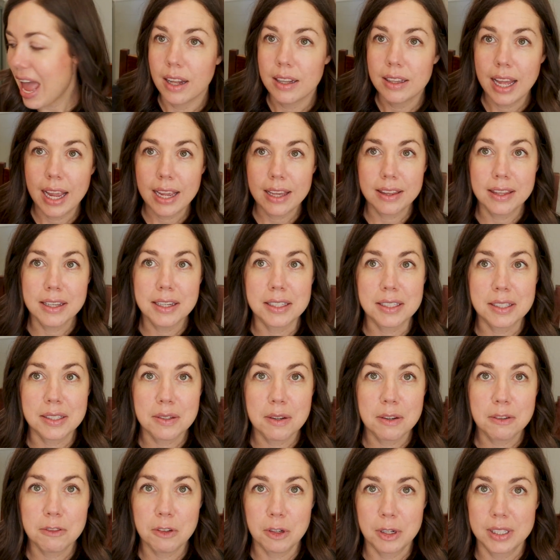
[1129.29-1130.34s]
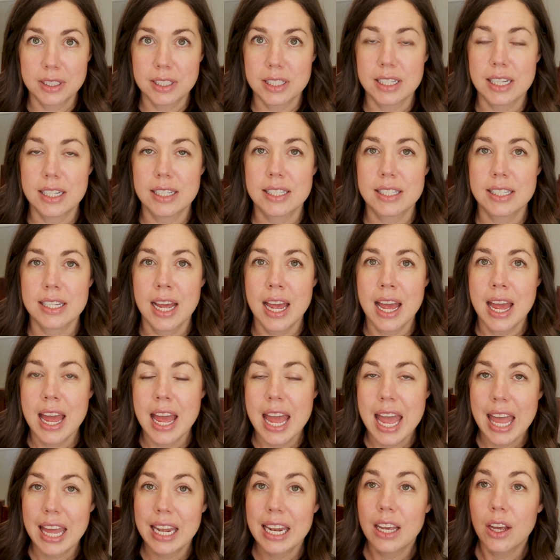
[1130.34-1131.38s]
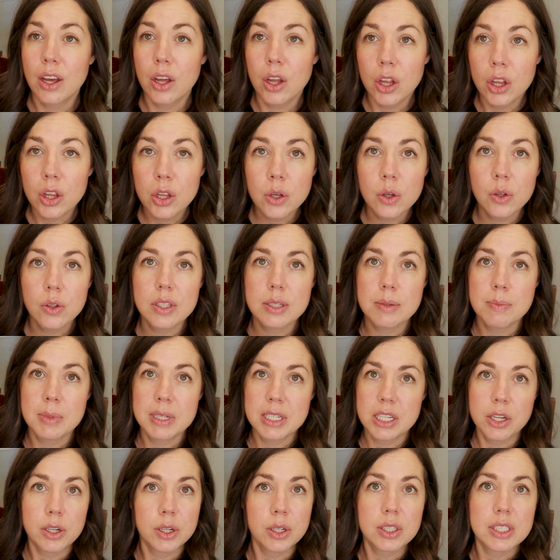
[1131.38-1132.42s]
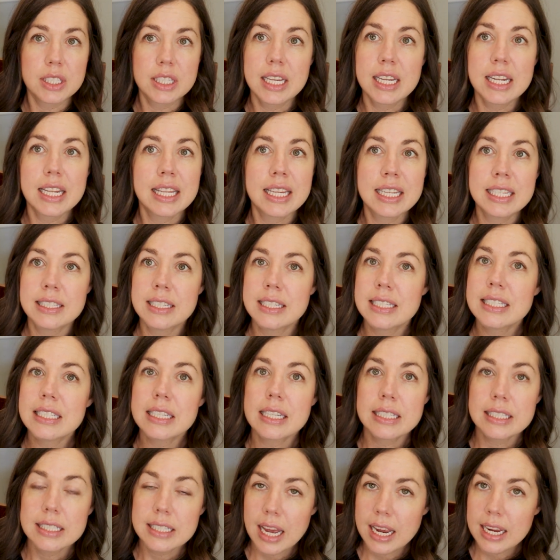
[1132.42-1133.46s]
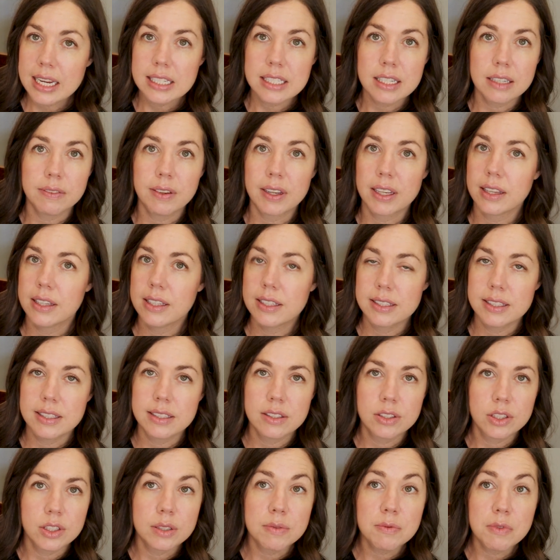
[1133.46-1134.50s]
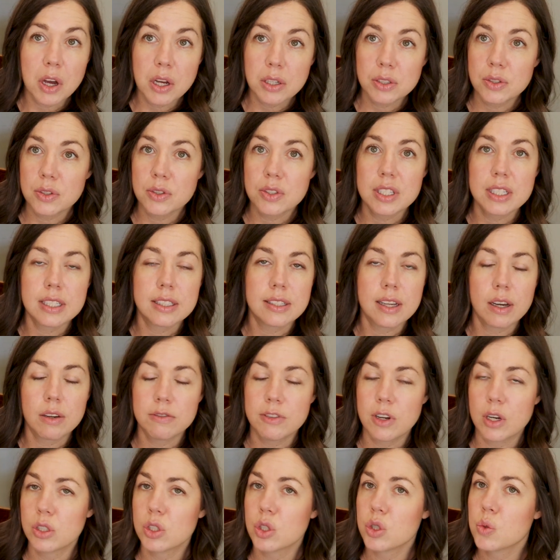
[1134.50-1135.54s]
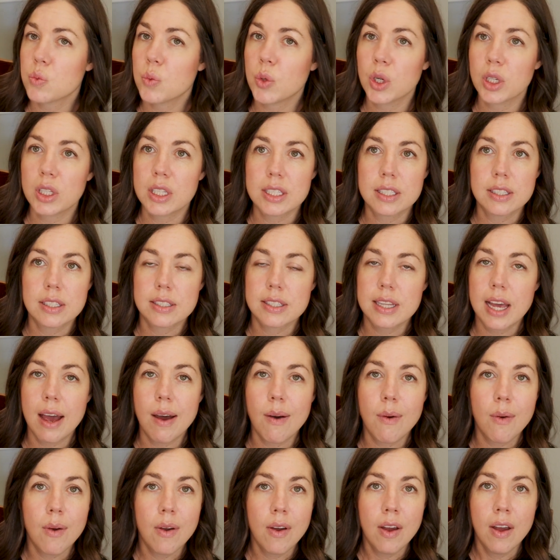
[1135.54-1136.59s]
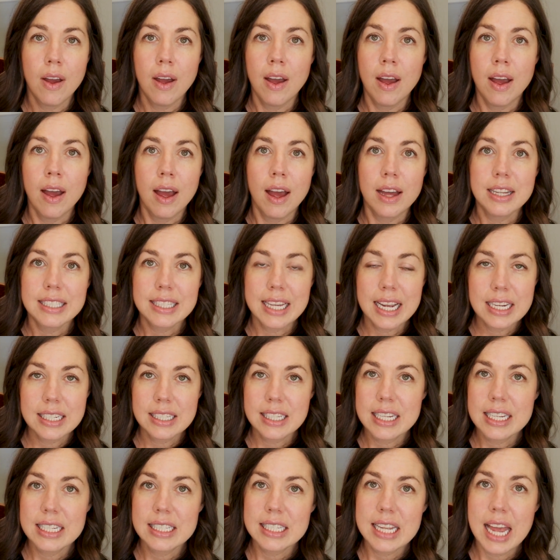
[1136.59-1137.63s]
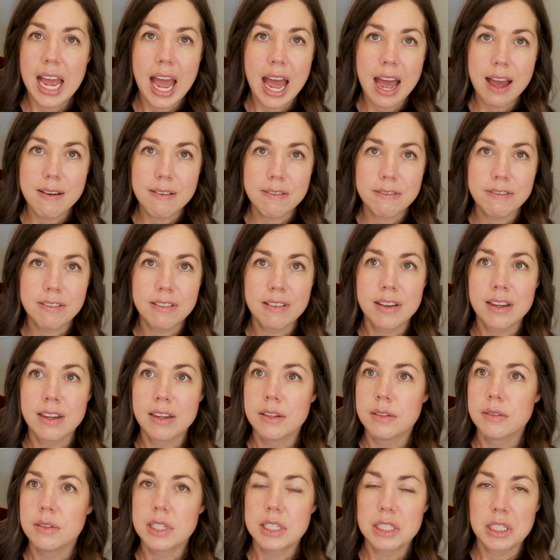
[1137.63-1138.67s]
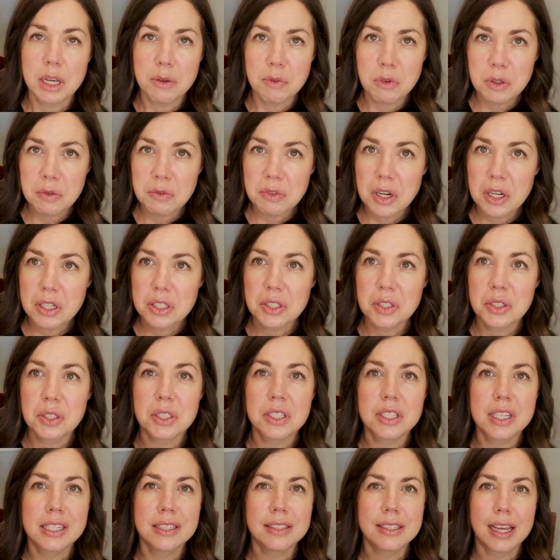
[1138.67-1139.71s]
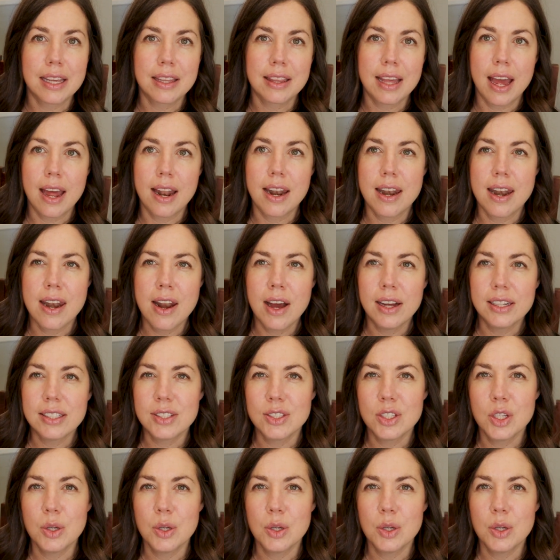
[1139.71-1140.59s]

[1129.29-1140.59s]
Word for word: like this, for instance. It includes materials that this is scientific, this is just fossils, this is how fossils work, this is how scientists have discovered fossils, things like that. Not